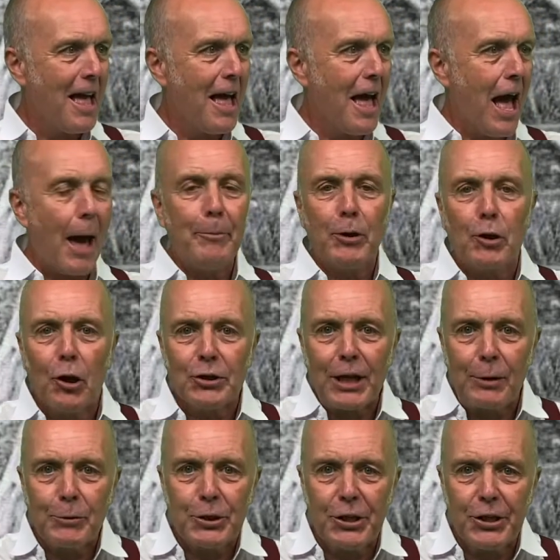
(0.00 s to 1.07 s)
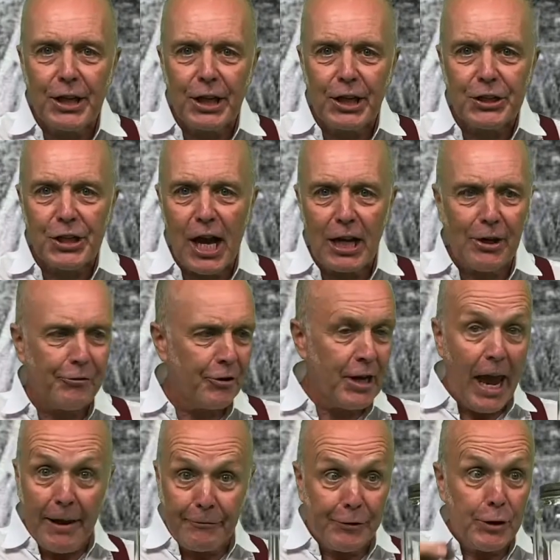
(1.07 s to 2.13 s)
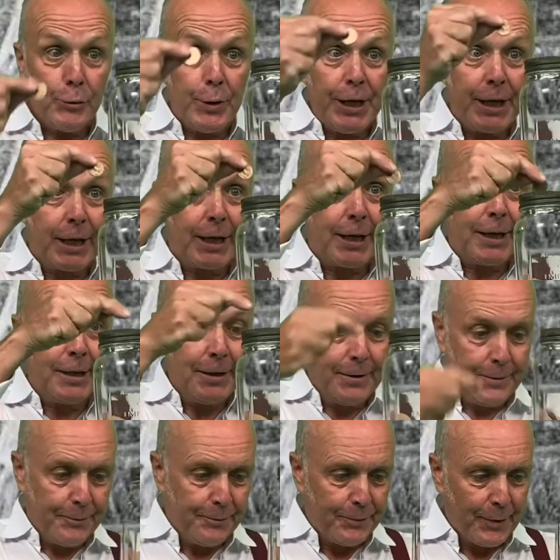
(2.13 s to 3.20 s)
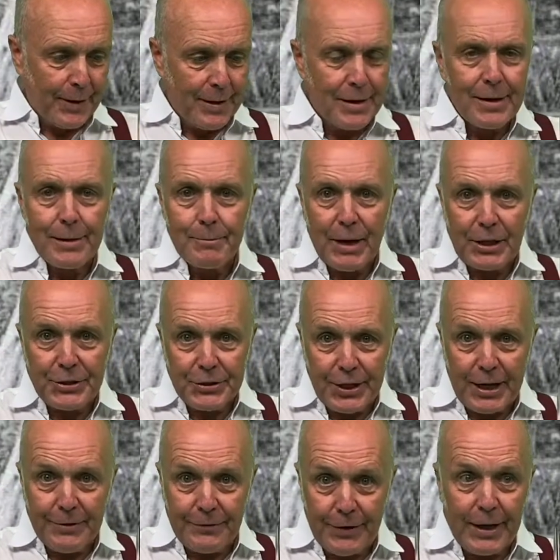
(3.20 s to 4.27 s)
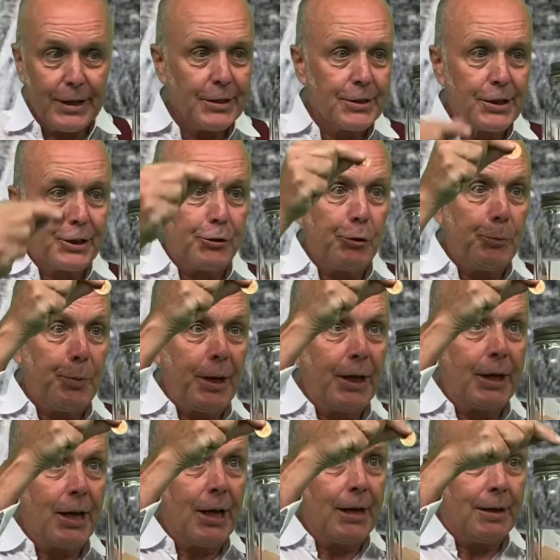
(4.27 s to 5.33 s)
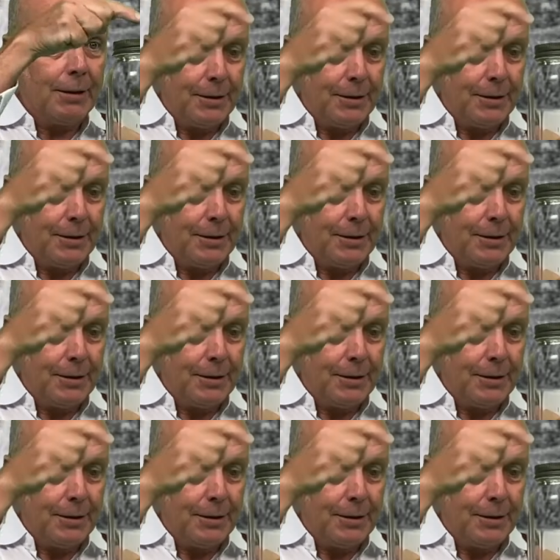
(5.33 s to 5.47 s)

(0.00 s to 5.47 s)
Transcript: And because I was earning a salary every week, my savings grew bigger.